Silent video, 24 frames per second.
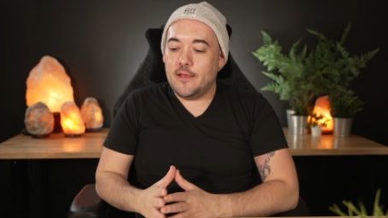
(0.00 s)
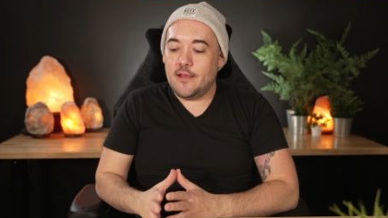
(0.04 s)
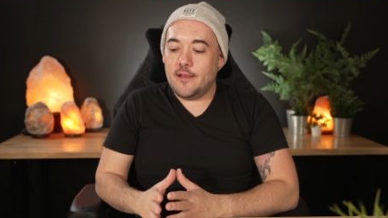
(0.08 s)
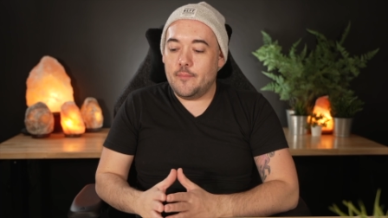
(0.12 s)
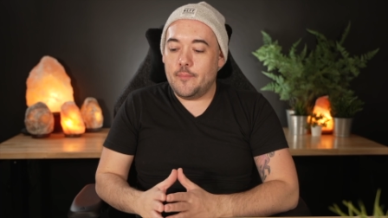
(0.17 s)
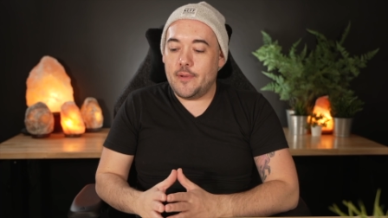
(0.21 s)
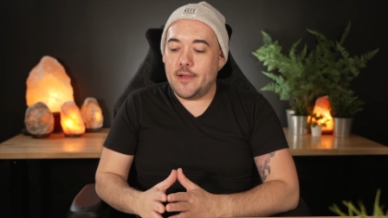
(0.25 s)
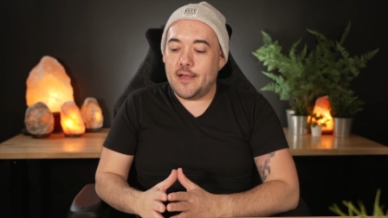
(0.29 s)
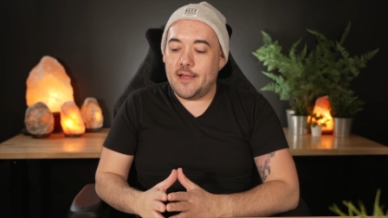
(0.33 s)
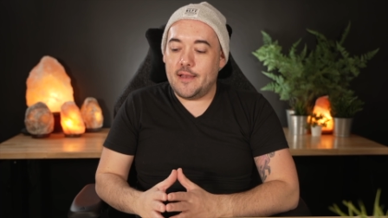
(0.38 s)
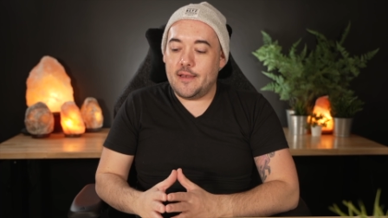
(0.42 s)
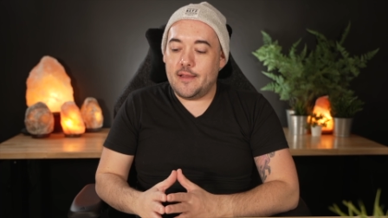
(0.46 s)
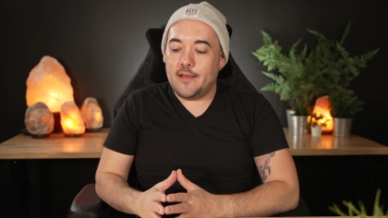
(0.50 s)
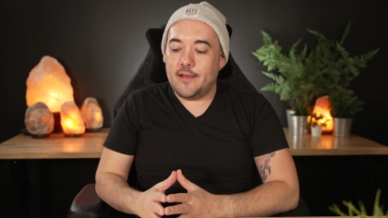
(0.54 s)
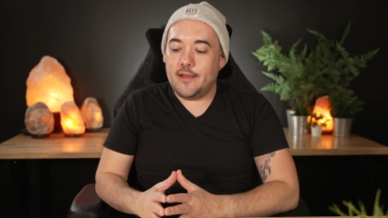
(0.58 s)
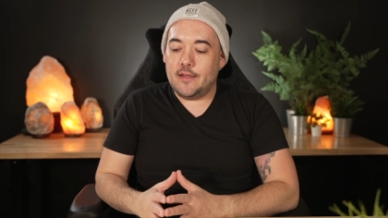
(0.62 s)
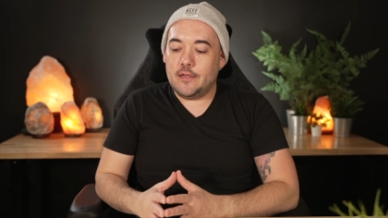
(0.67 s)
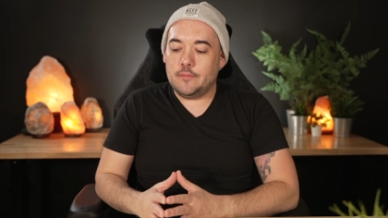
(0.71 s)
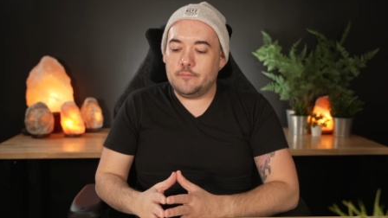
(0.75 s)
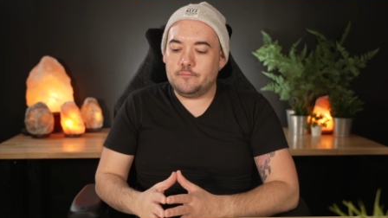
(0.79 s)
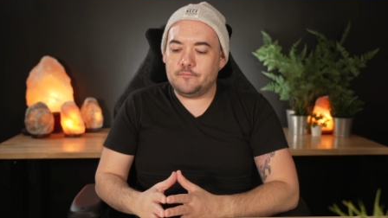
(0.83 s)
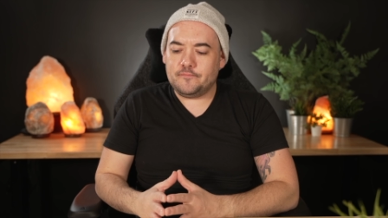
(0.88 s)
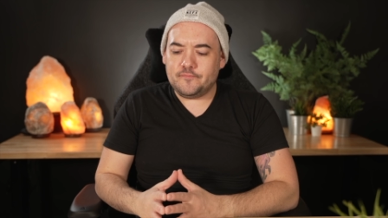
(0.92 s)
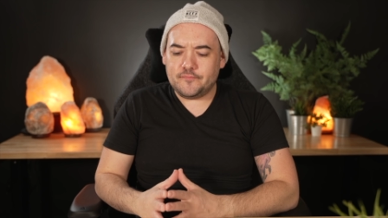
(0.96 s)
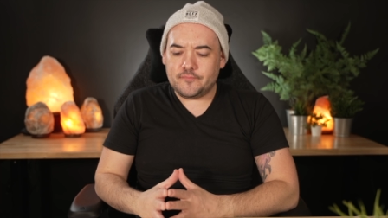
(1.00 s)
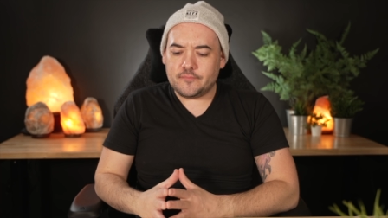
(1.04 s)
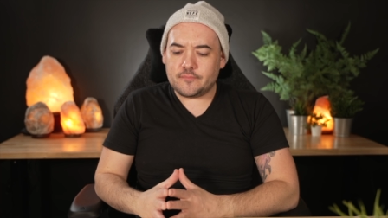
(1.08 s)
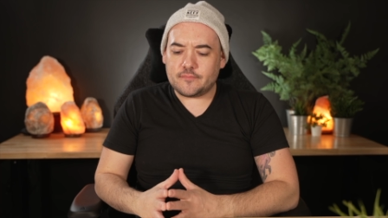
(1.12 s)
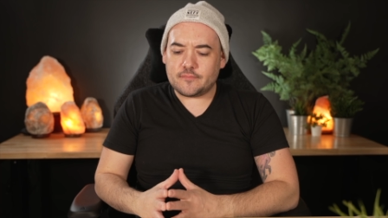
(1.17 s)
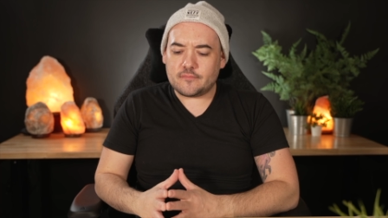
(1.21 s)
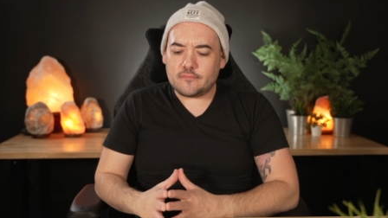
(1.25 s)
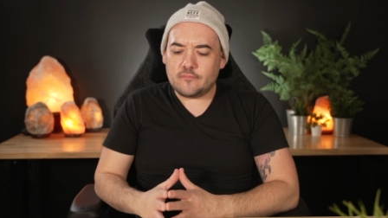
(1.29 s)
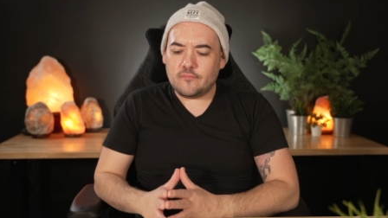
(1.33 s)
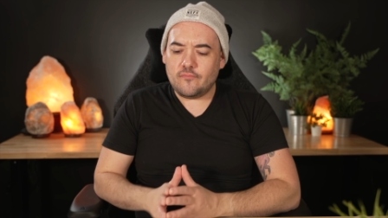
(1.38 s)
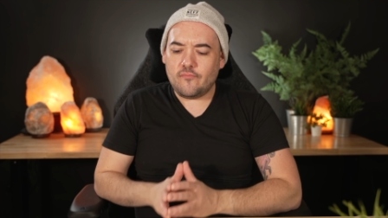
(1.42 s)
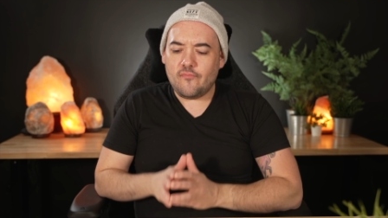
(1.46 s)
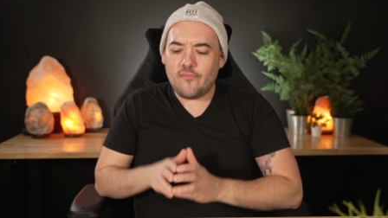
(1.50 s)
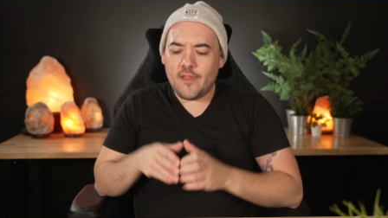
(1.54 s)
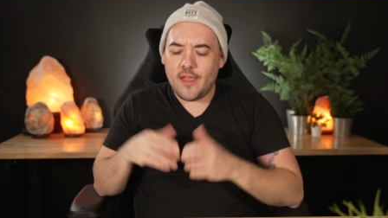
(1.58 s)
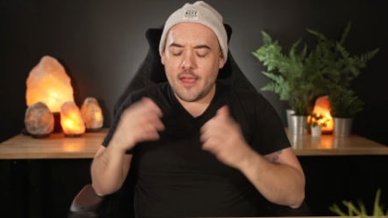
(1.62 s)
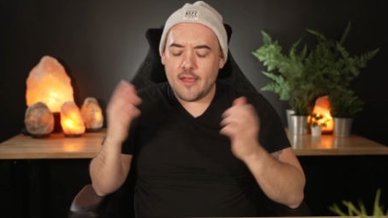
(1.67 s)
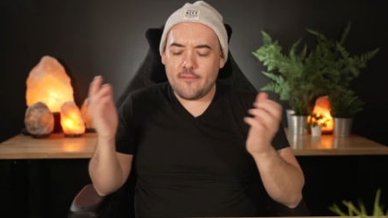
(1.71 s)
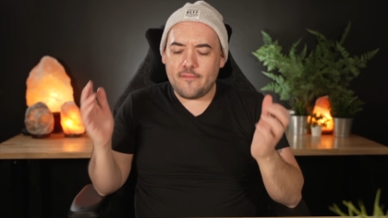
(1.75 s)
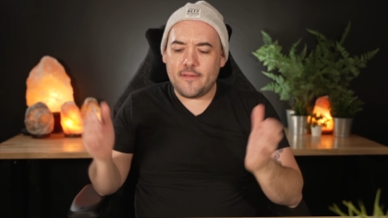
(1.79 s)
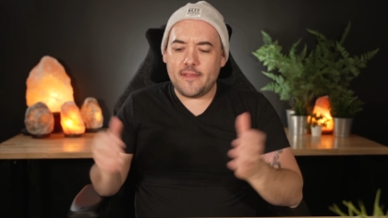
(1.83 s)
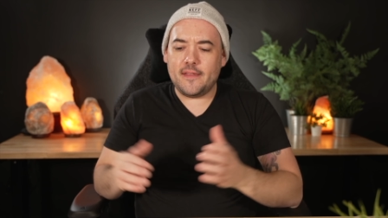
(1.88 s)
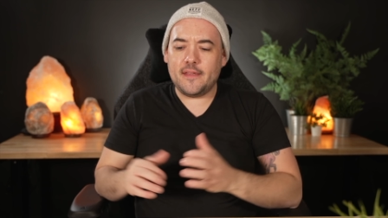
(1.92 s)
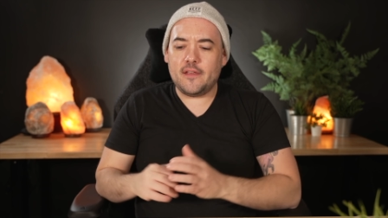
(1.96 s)
but um, I
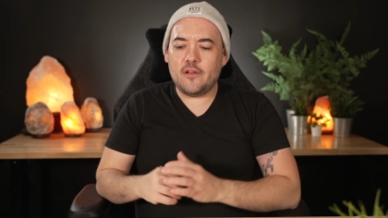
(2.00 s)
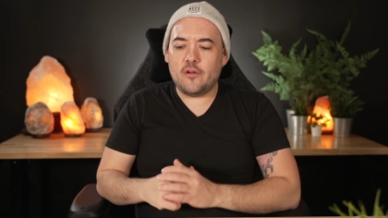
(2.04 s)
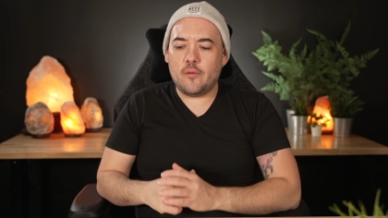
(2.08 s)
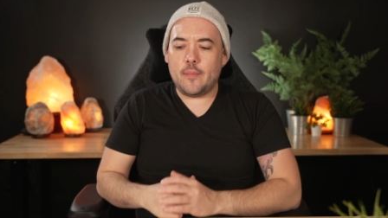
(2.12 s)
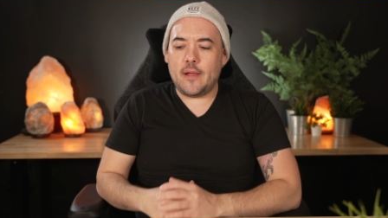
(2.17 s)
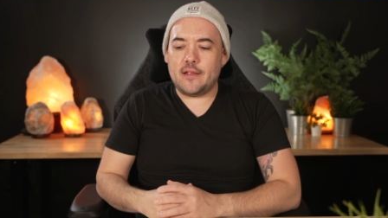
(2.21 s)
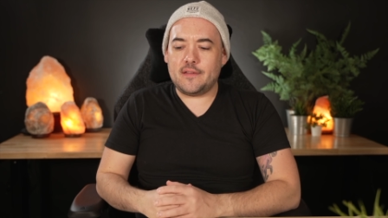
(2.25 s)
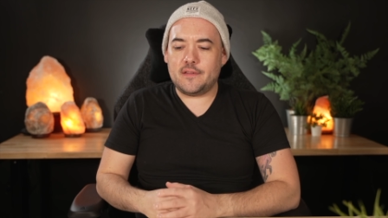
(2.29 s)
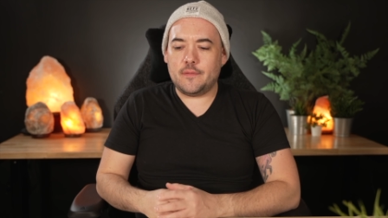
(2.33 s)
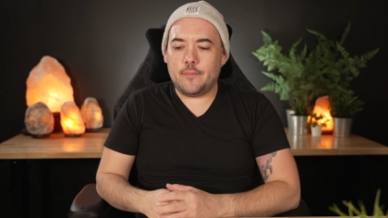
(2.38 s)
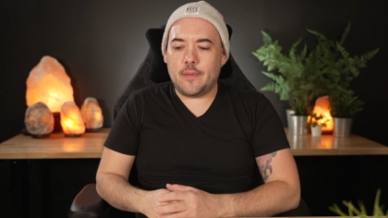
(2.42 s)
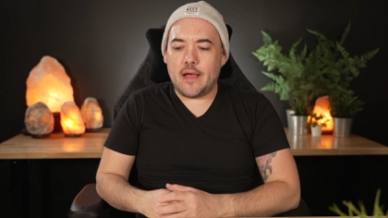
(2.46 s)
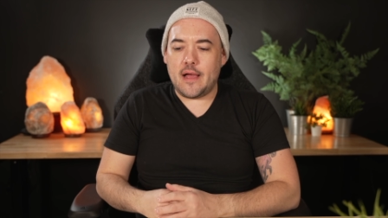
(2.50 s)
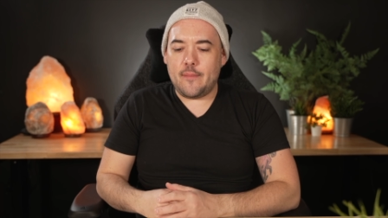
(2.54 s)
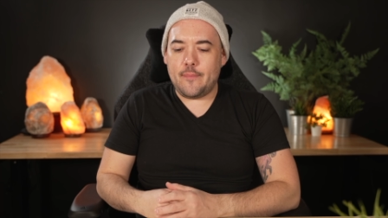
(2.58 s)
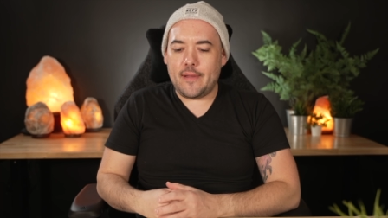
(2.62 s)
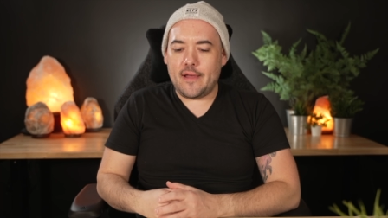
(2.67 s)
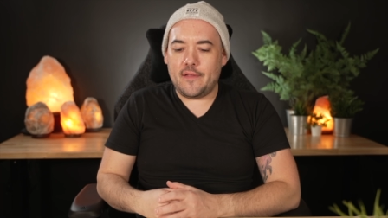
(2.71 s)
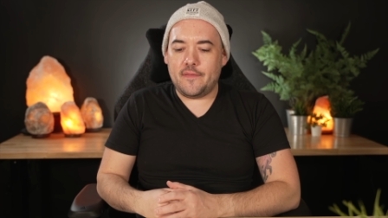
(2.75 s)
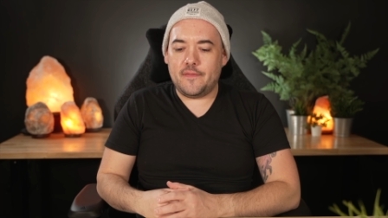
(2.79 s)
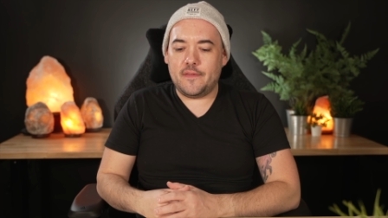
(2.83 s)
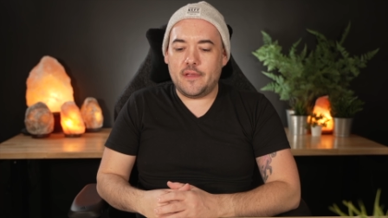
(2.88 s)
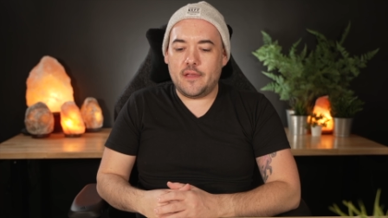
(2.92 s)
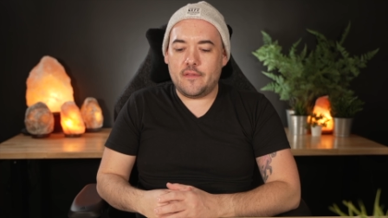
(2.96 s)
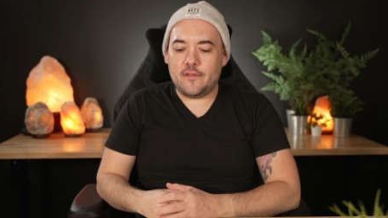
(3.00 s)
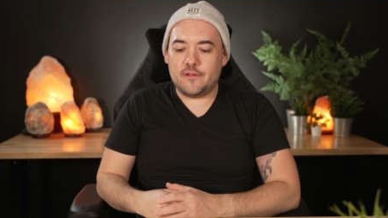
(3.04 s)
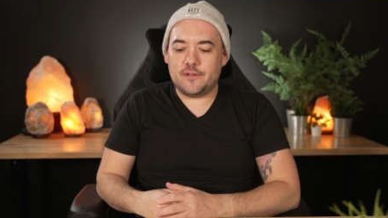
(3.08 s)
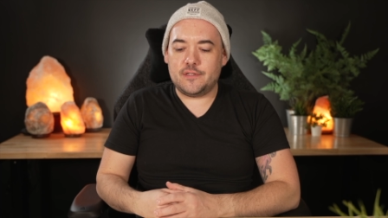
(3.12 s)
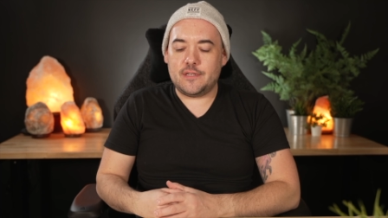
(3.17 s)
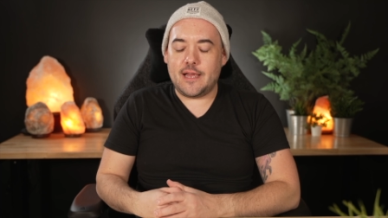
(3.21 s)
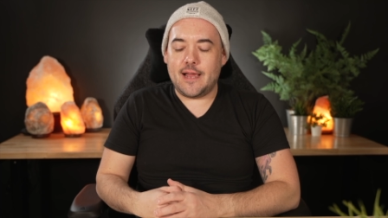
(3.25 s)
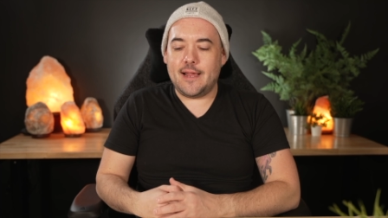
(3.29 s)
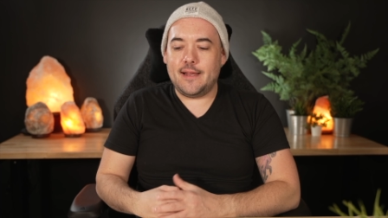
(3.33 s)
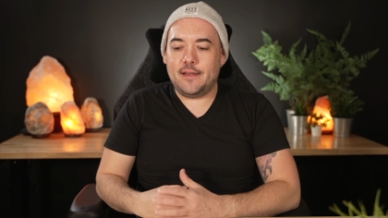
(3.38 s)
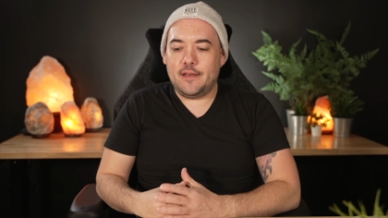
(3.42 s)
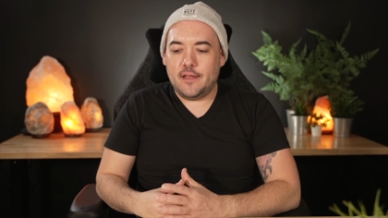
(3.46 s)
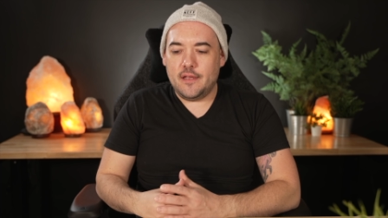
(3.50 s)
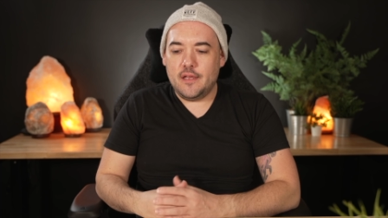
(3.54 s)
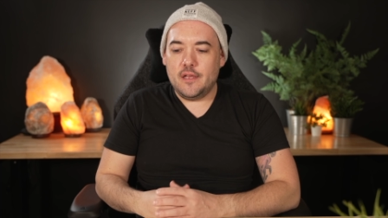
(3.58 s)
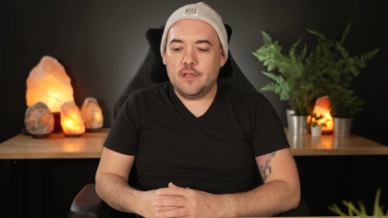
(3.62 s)
feel like you're about to pop out the other side.